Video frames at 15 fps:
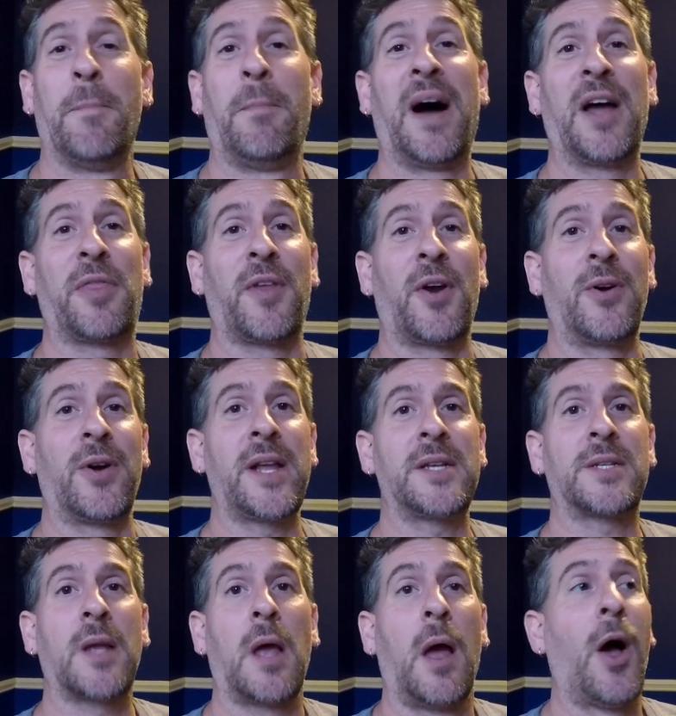my
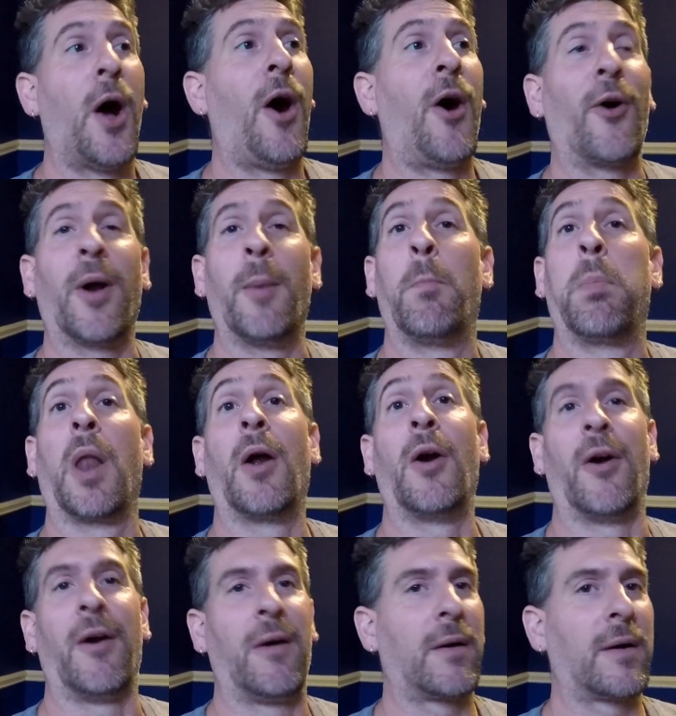30s are a
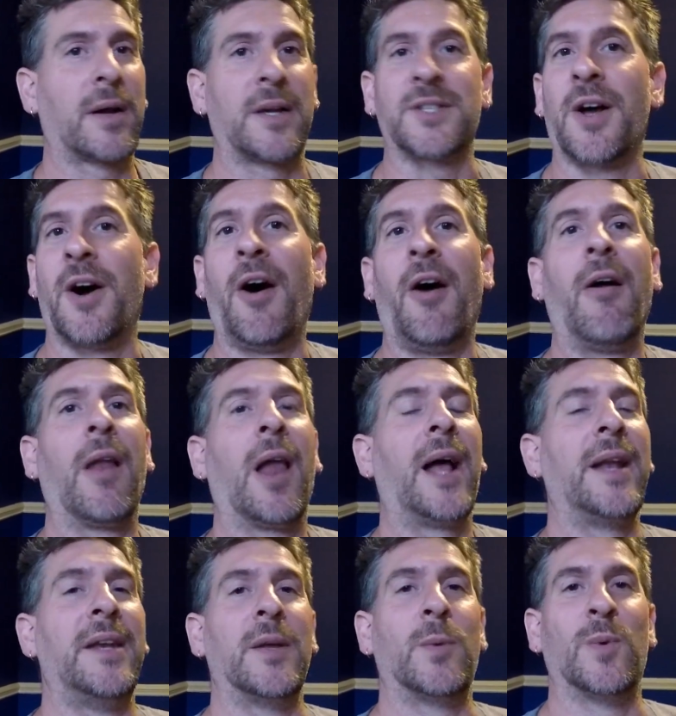blur because all I
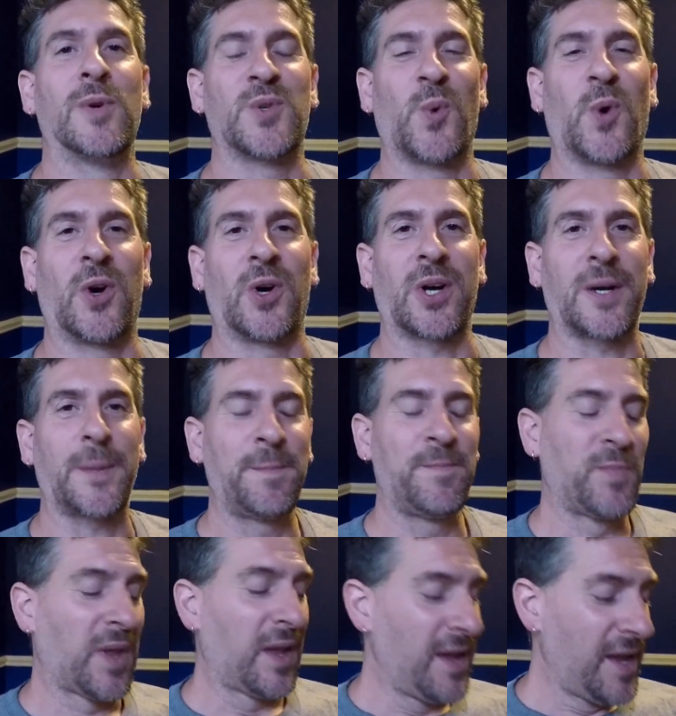did was work.
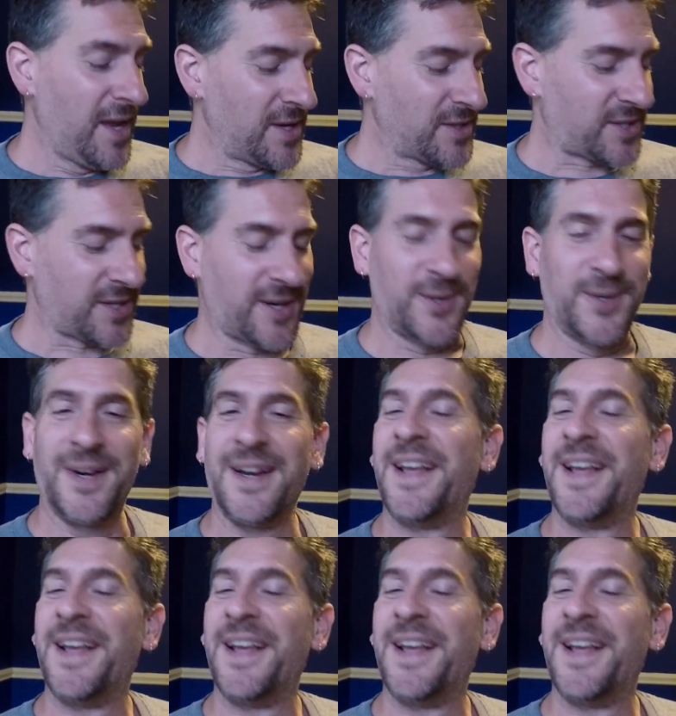So